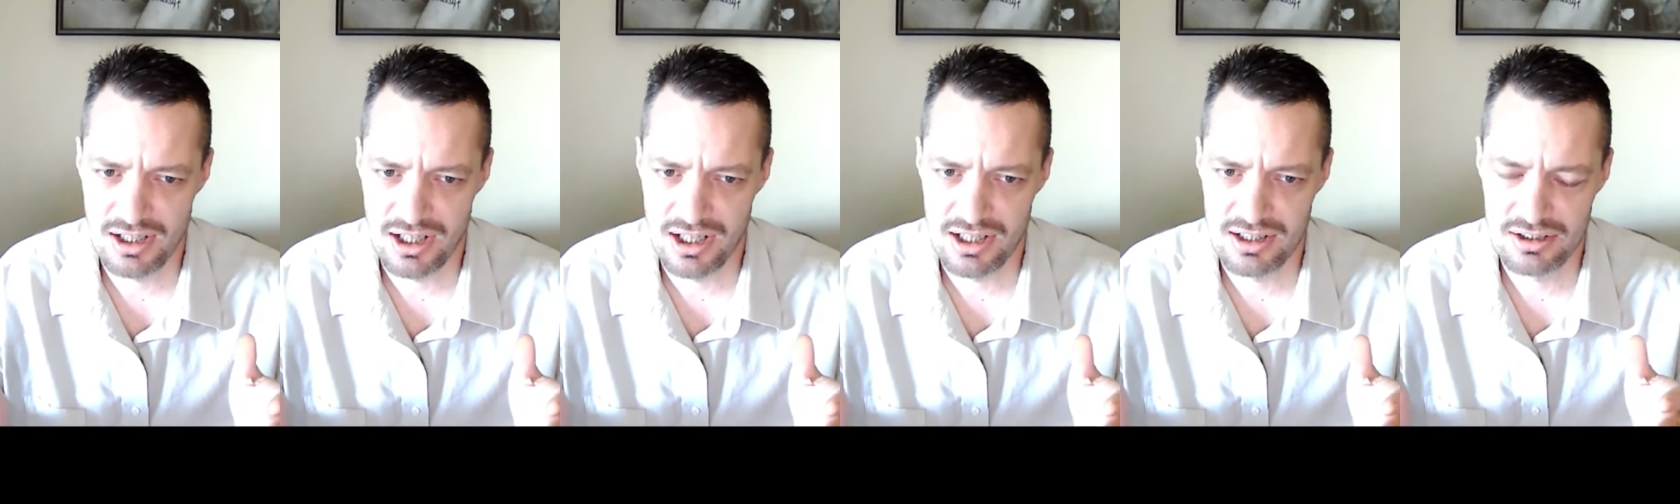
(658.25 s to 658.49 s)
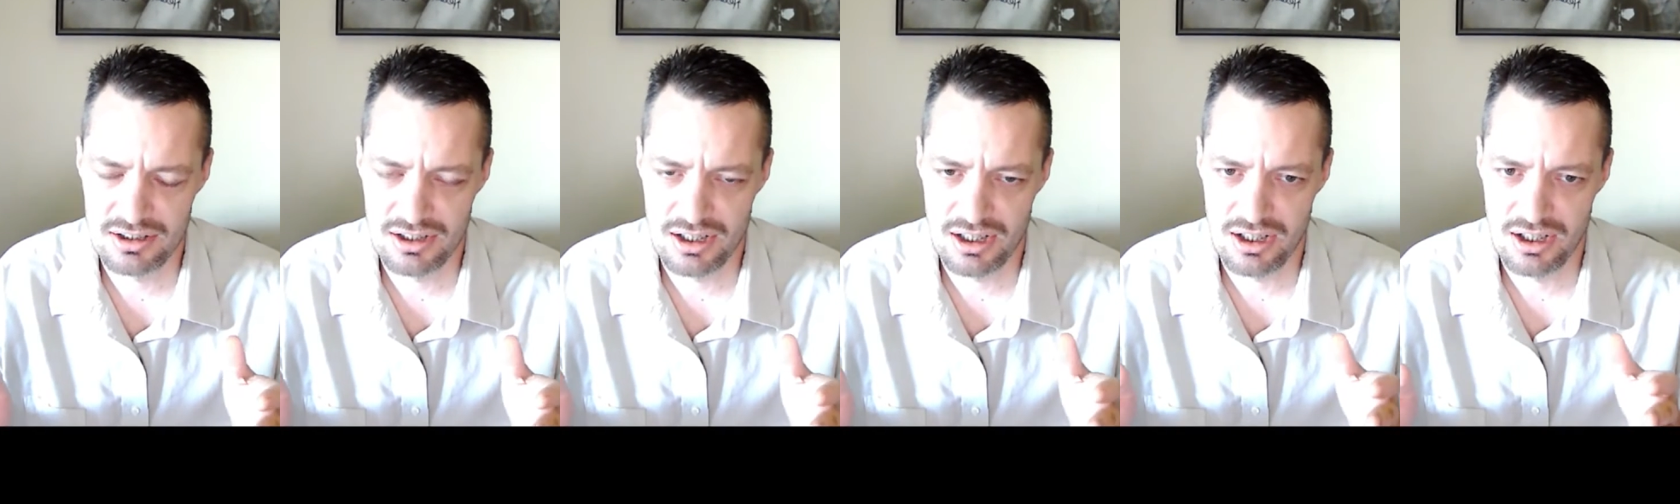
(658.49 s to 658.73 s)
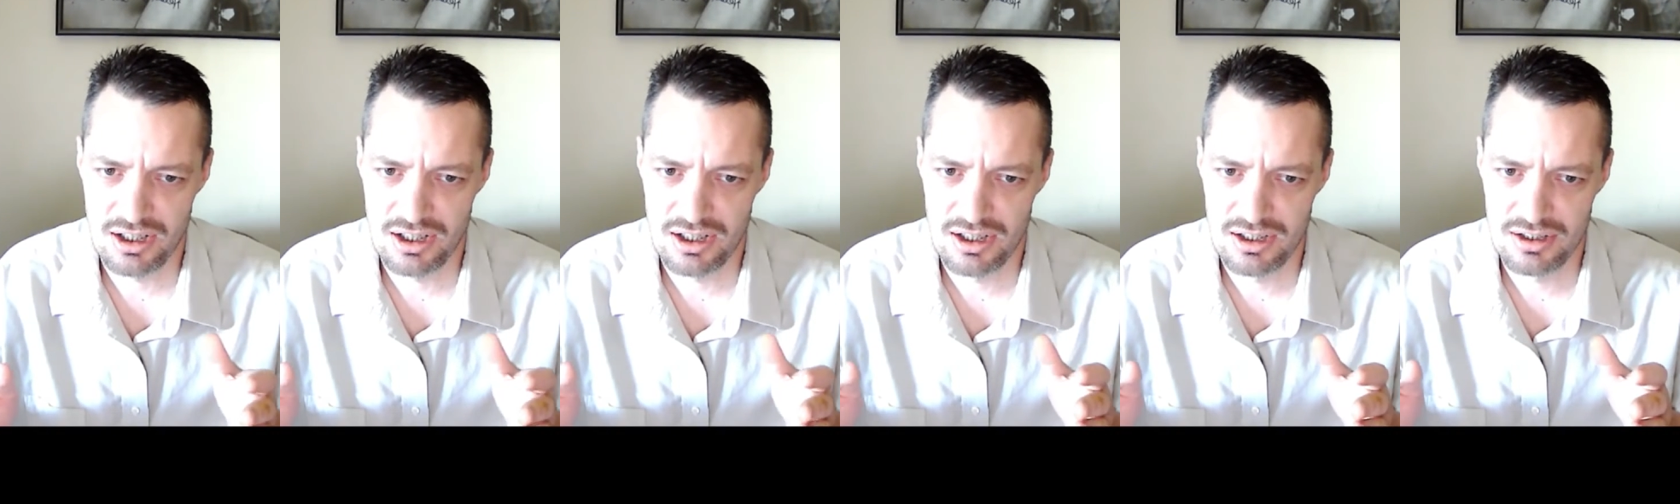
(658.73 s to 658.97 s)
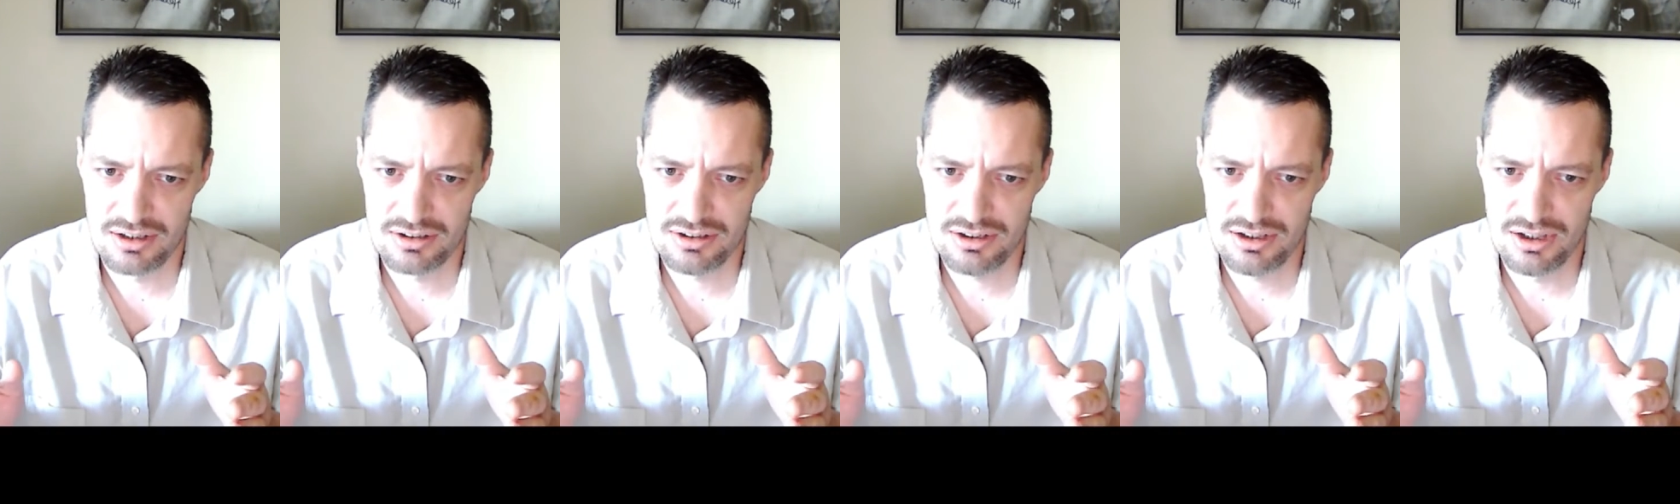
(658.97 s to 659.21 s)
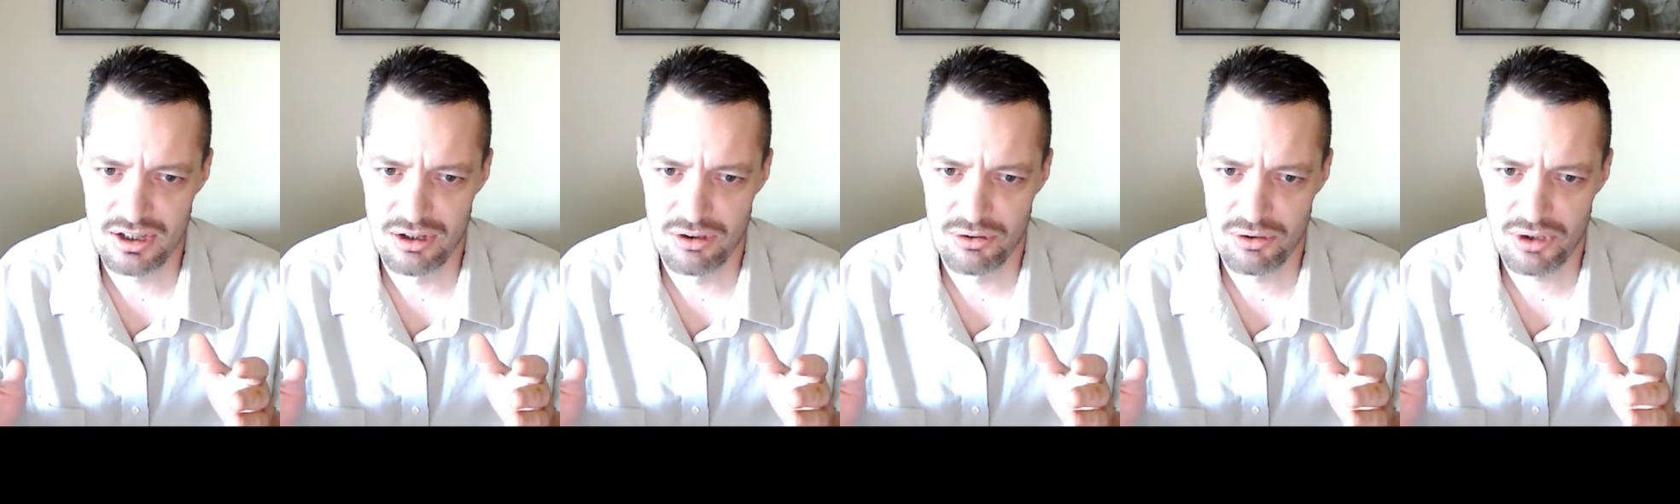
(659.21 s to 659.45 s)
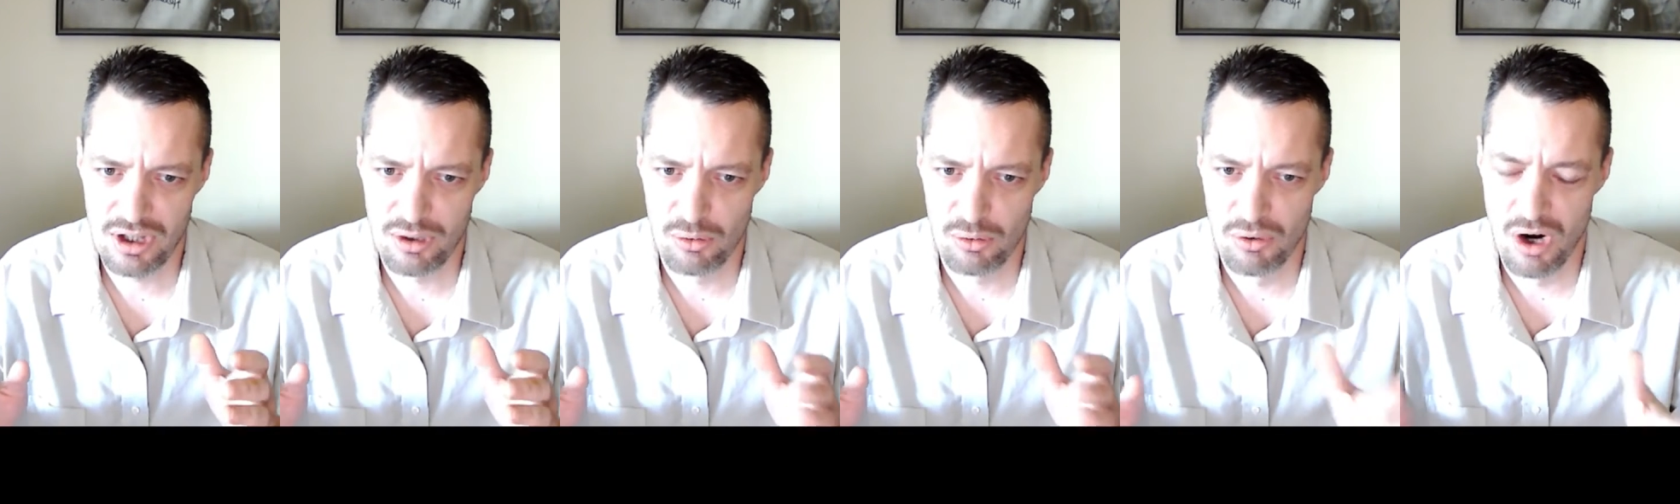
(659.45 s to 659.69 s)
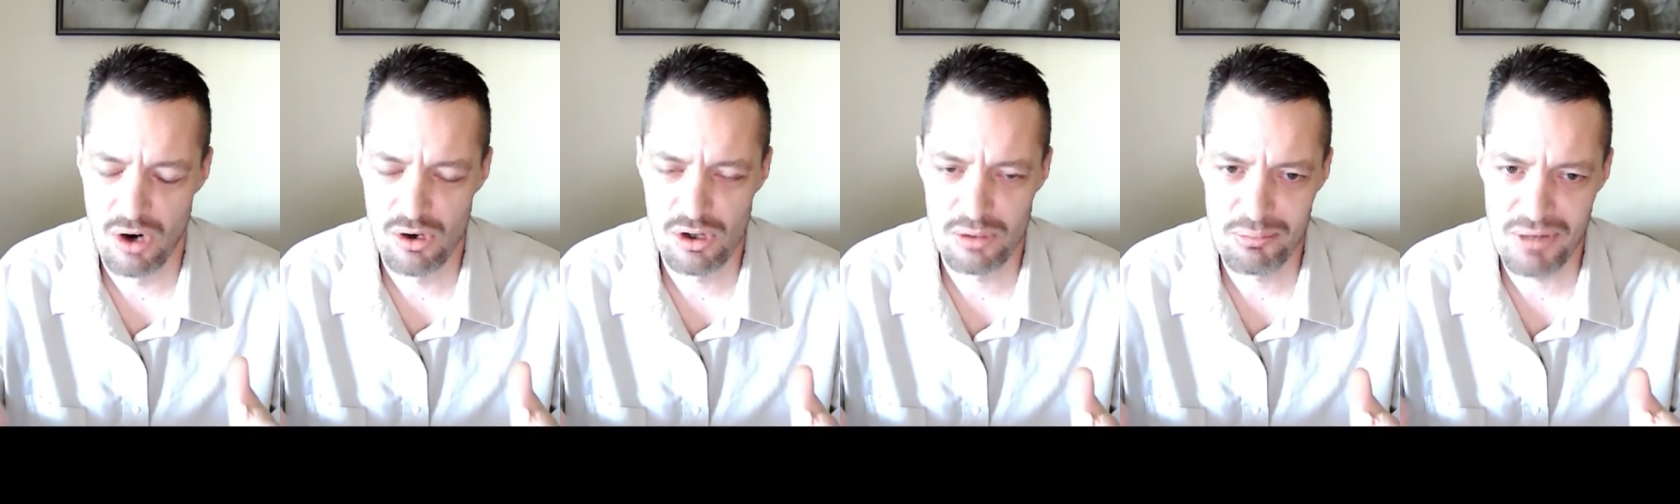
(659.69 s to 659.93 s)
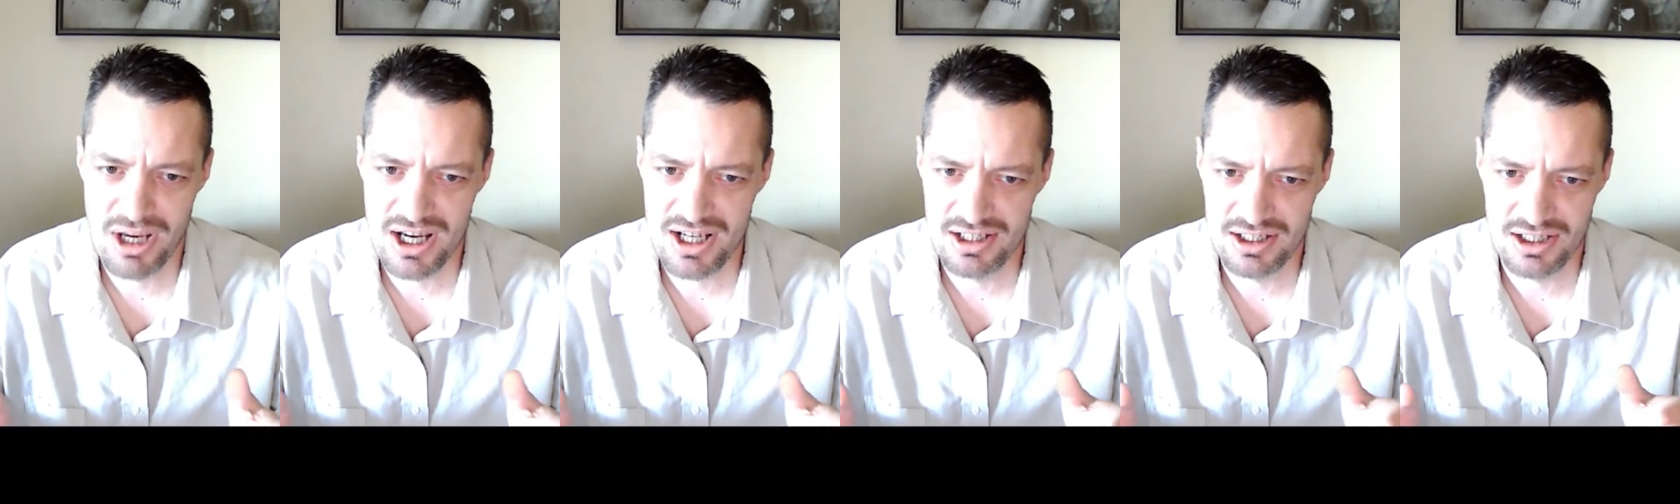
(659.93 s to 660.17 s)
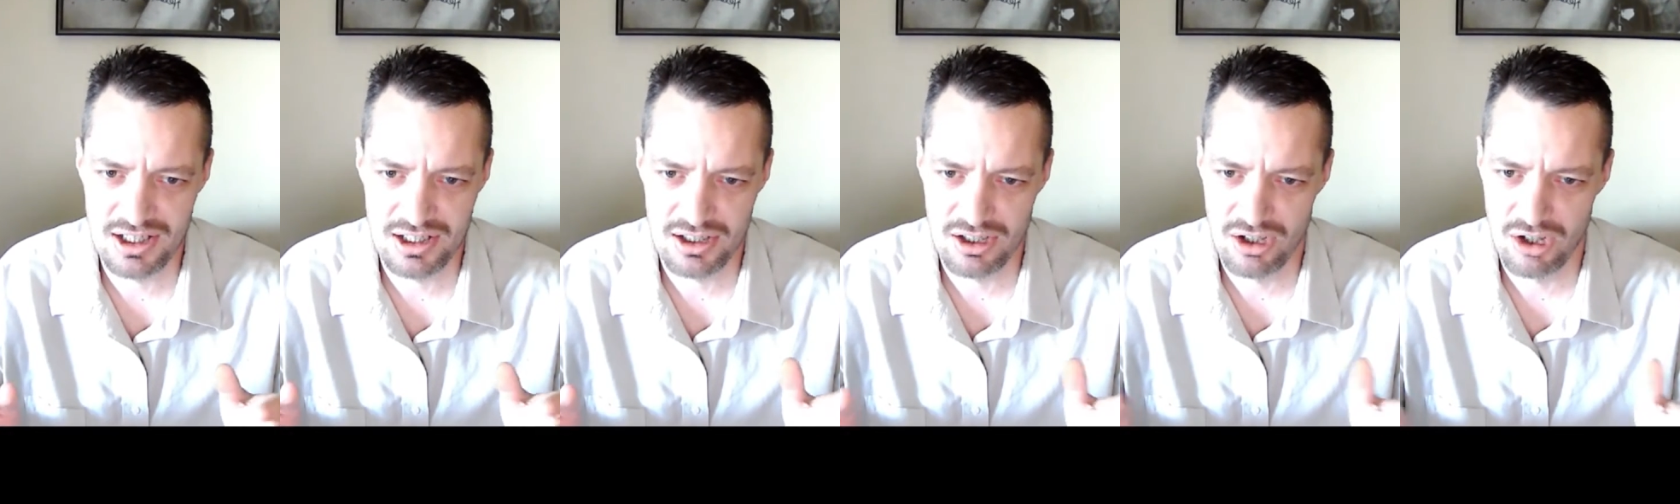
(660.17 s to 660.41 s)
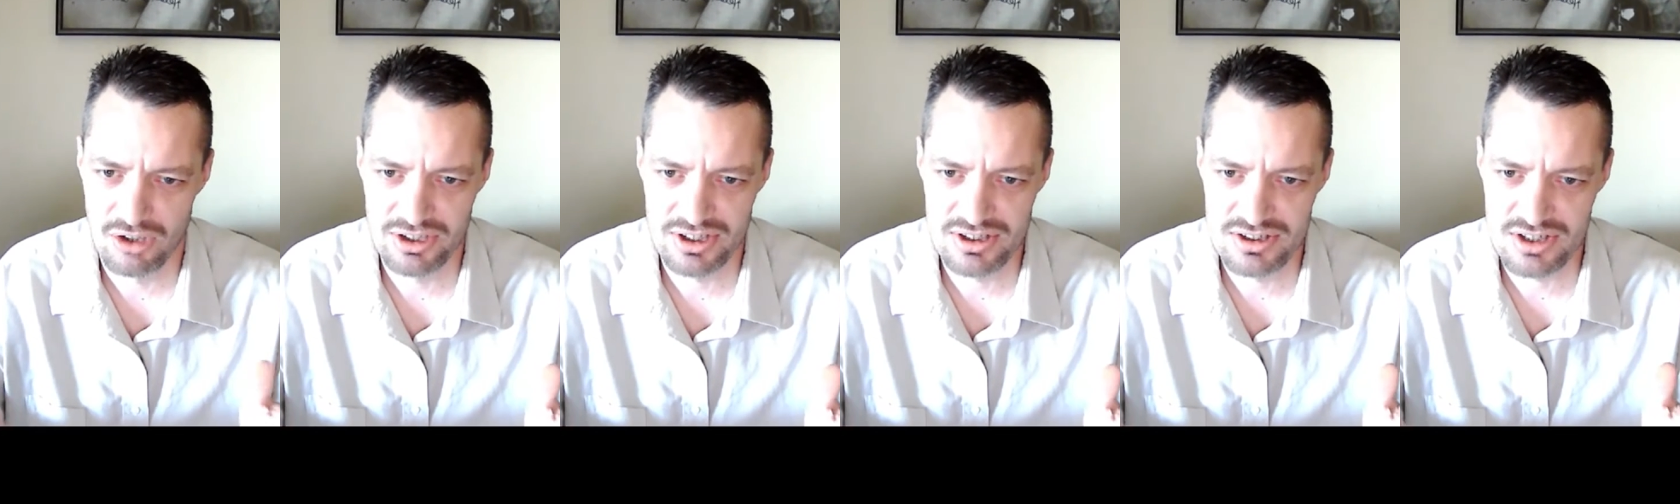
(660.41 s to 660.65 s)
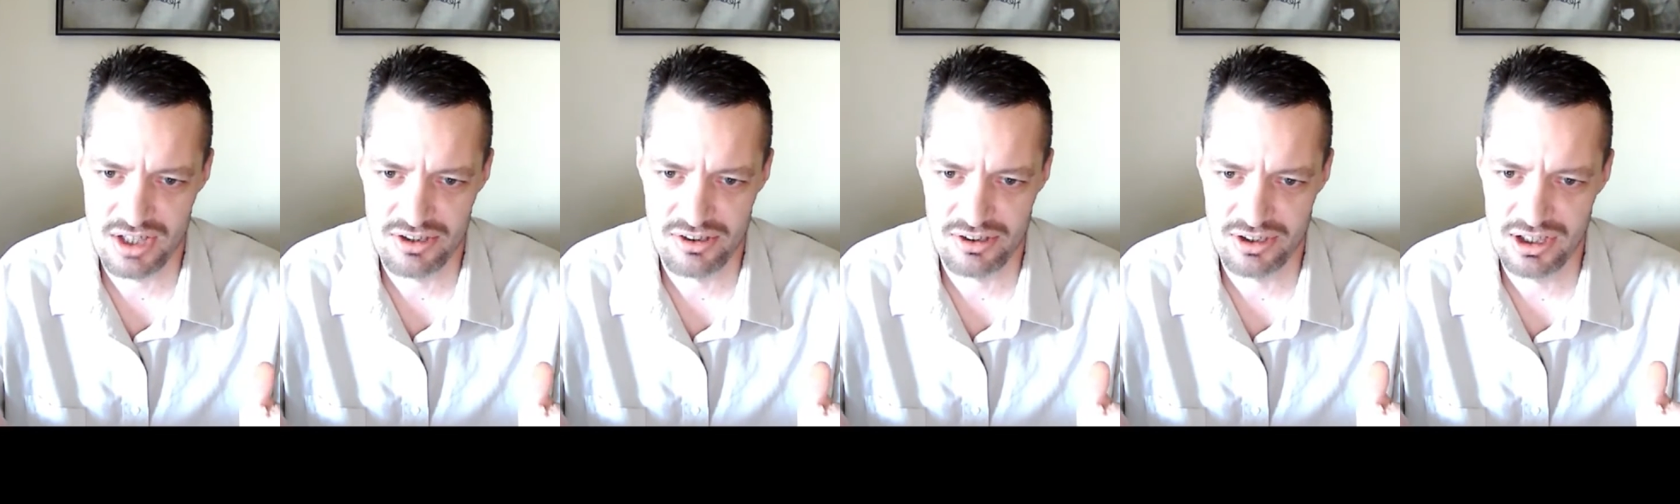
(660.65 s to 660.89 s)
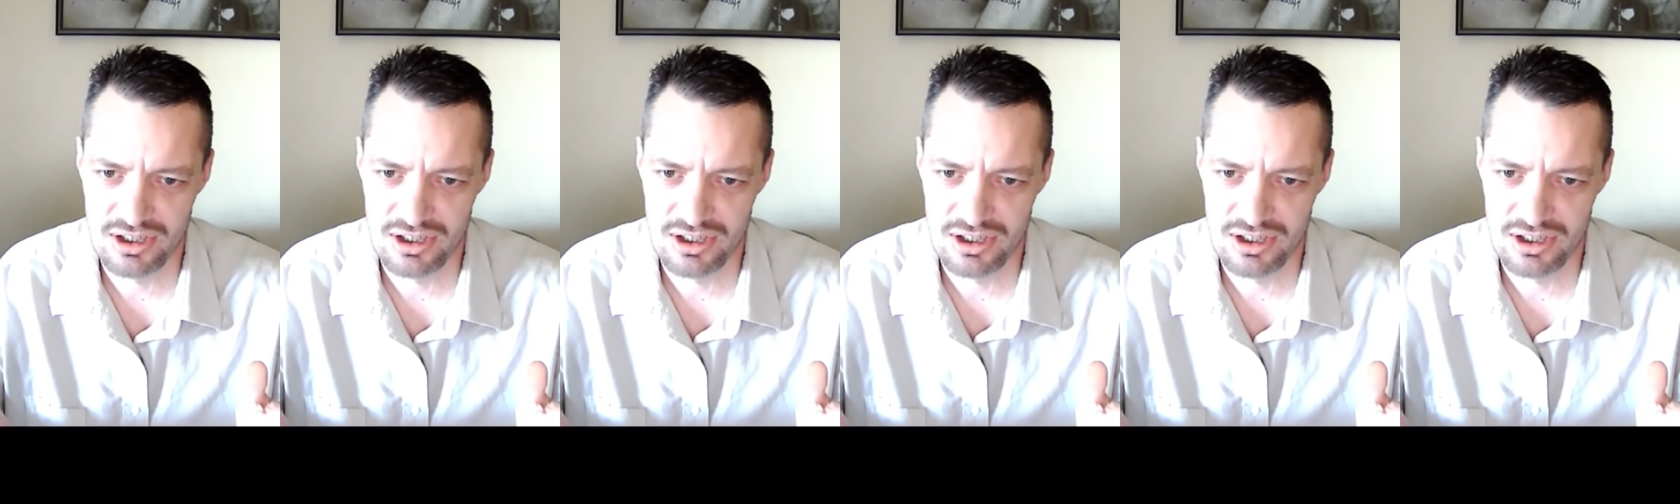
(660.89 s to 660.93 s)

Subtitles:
erotomania and all these other